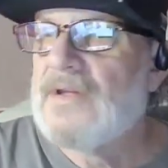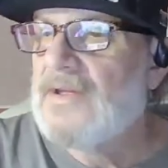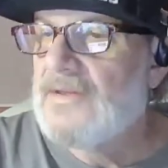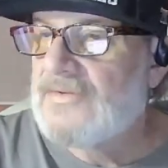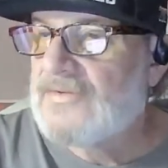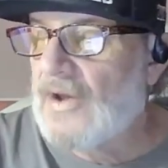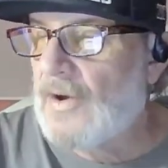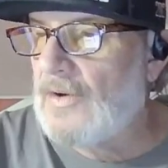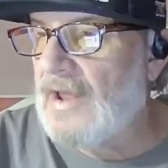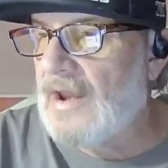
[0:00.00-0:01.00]

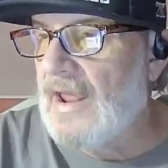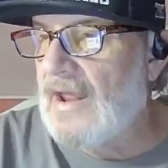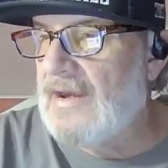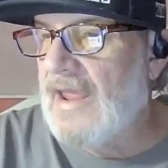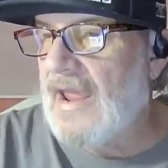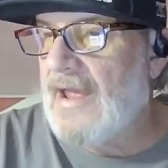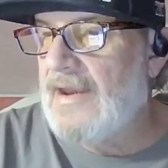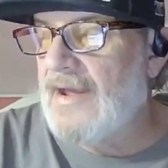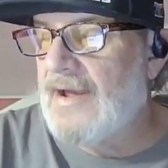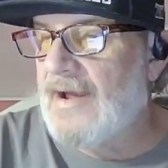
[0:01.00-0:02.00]
So, and and,
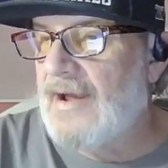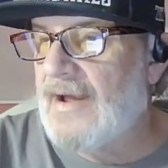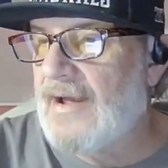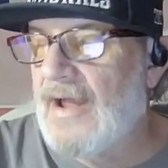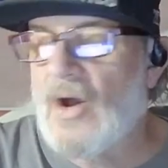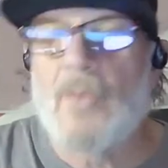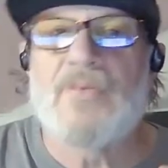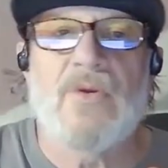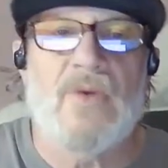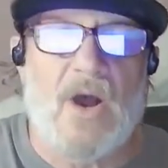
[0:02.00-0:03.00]
and uh, uh, I
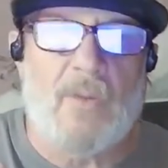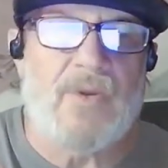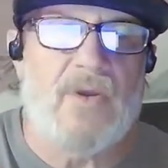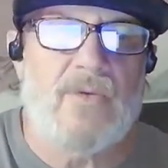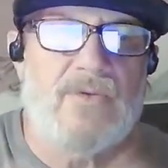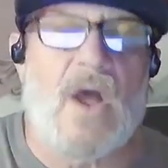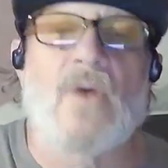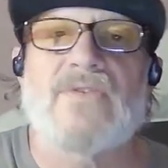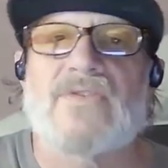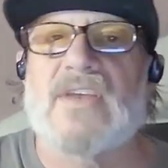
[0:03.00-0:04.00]
hope you I hope you
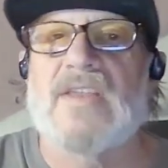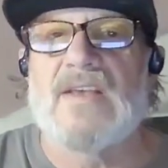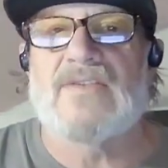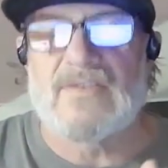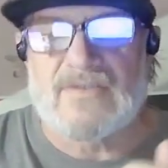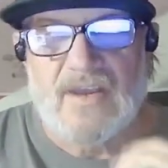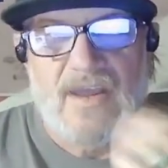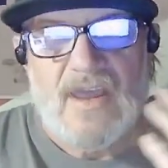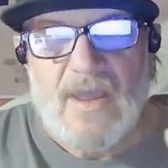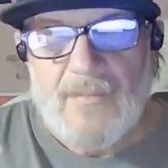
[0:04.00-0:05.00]
don't see this as
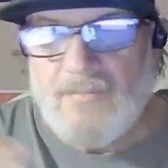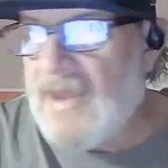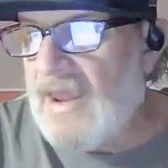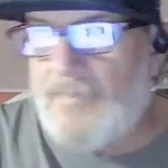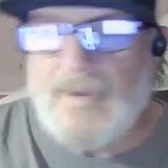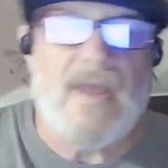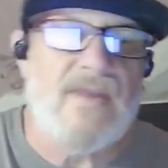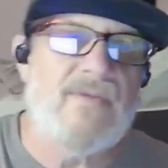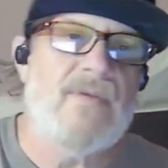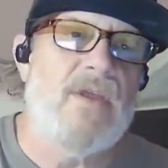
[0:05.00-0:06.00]
me
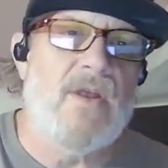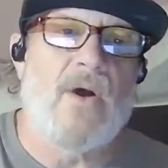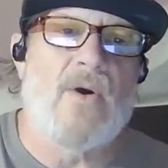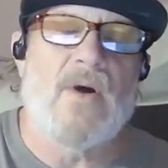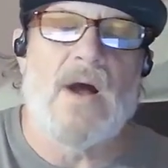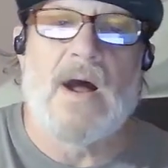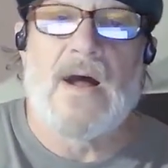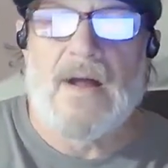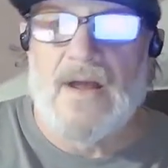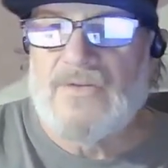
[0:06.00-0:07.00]
being you know
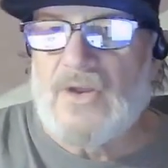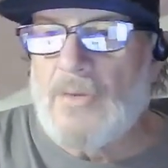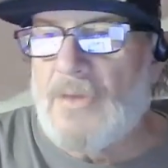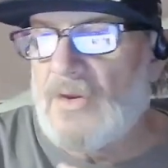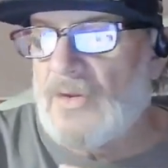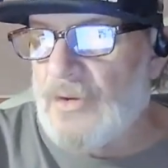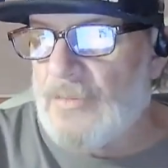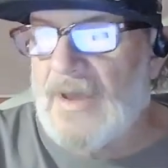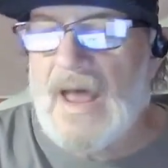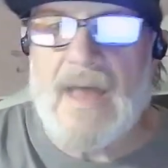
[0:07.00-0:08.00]
uh, a doom and
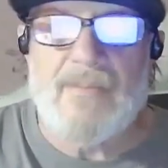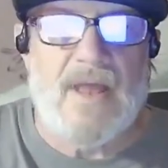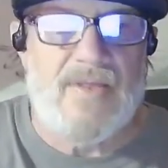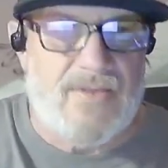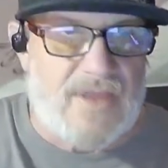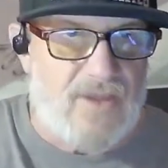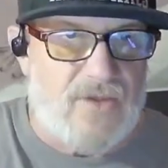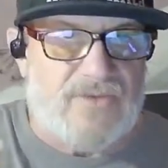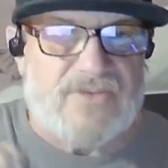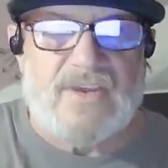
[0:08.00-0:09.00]
gloom guy, but that
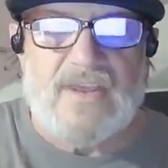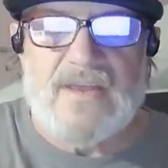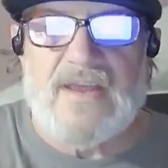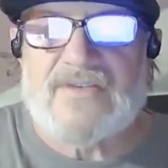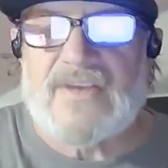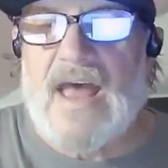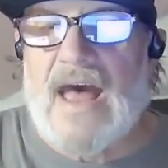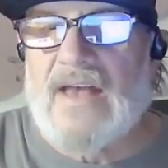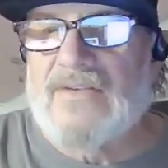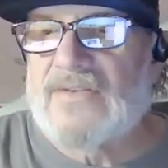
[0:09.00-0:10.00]
you see this
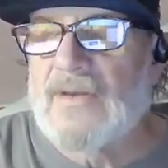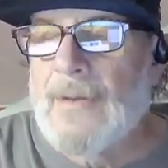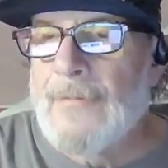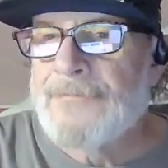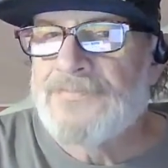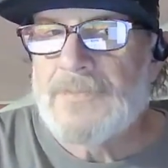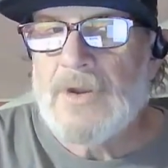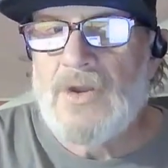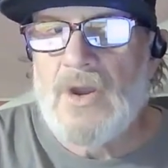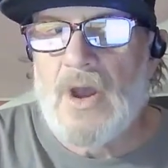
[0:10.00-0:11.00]
as
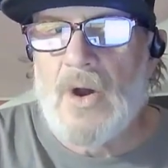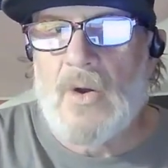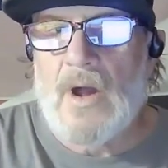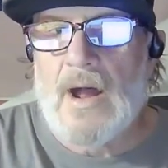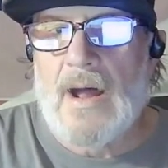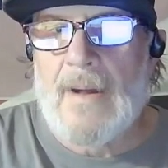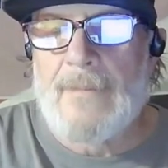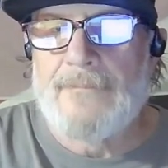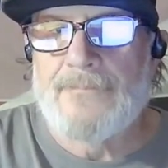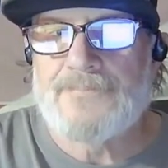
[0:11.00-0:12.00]
you know
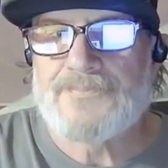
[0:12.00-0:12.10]
um,